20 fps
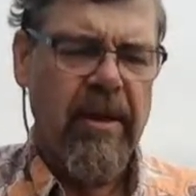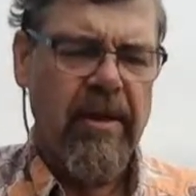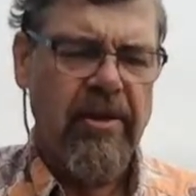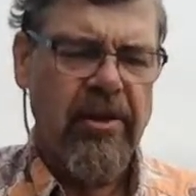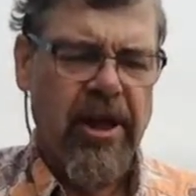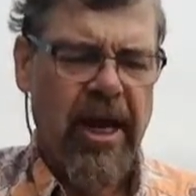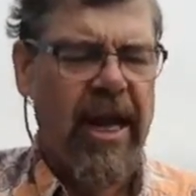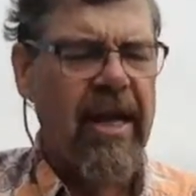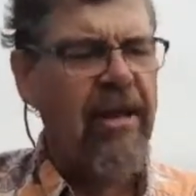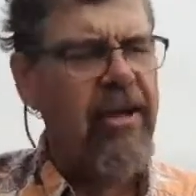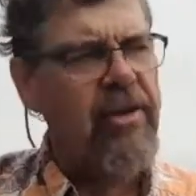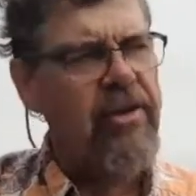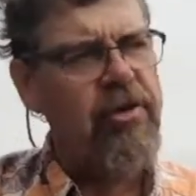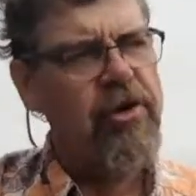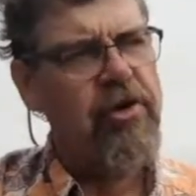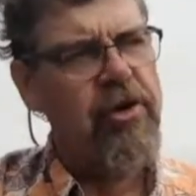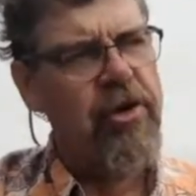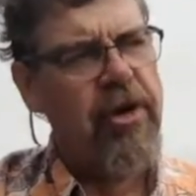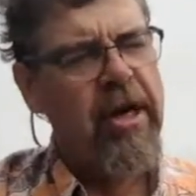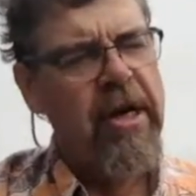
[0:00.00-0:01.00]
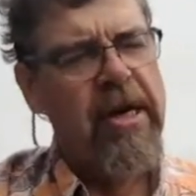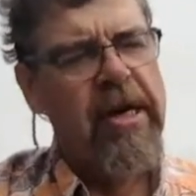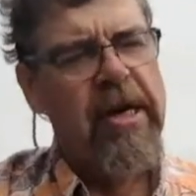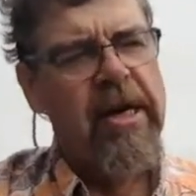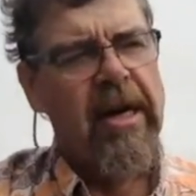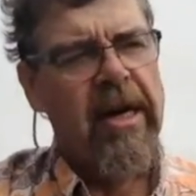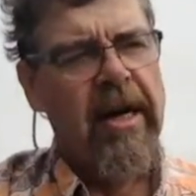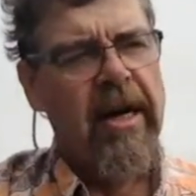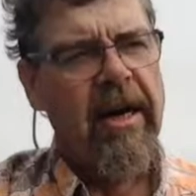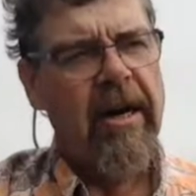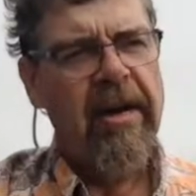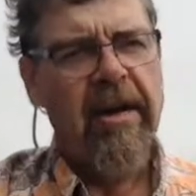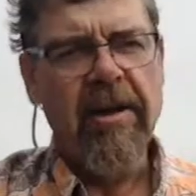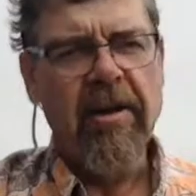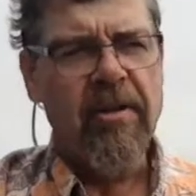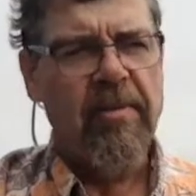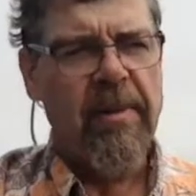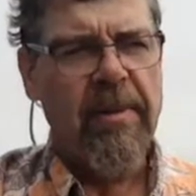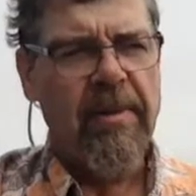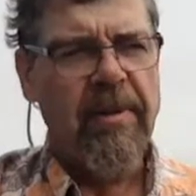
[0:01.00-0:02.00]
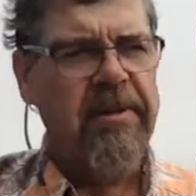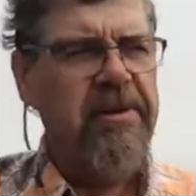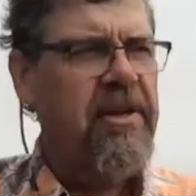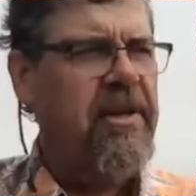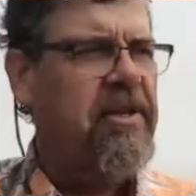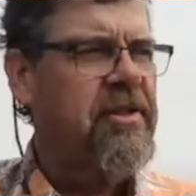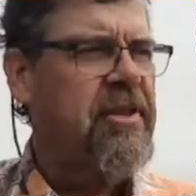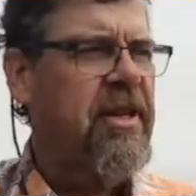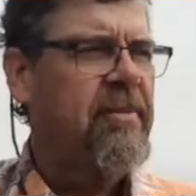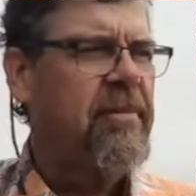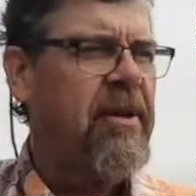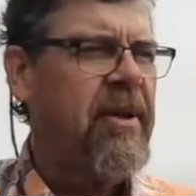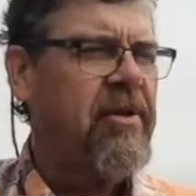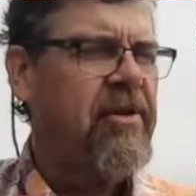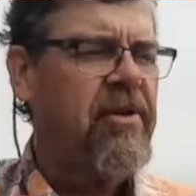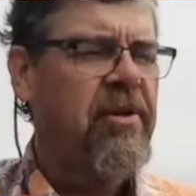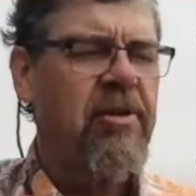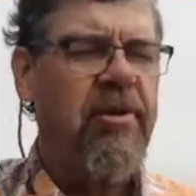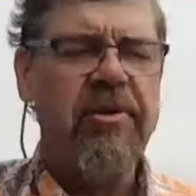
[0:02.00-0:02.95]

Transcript: challenge, and other people are seeing the same things too.